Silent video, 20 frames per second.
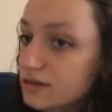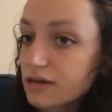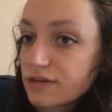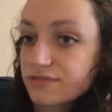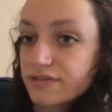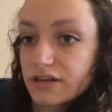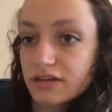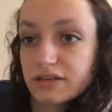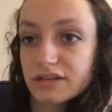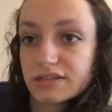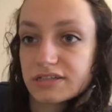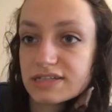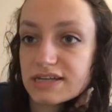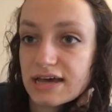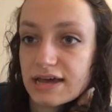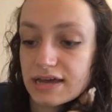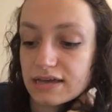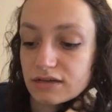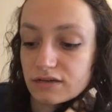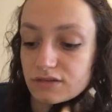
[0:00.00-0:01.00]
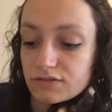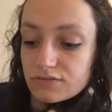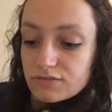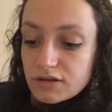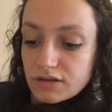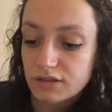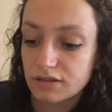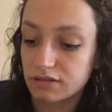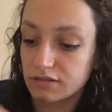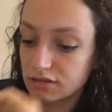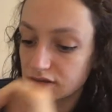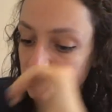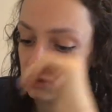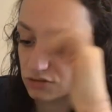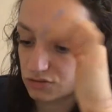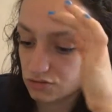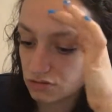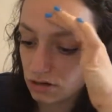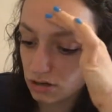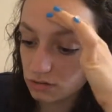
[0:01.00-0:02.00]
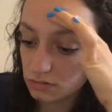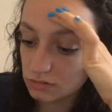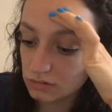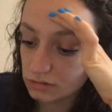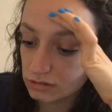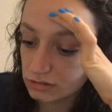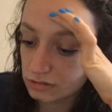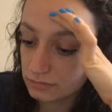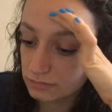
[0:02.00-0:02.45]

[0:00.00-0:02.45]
I felt contained rather than controlled.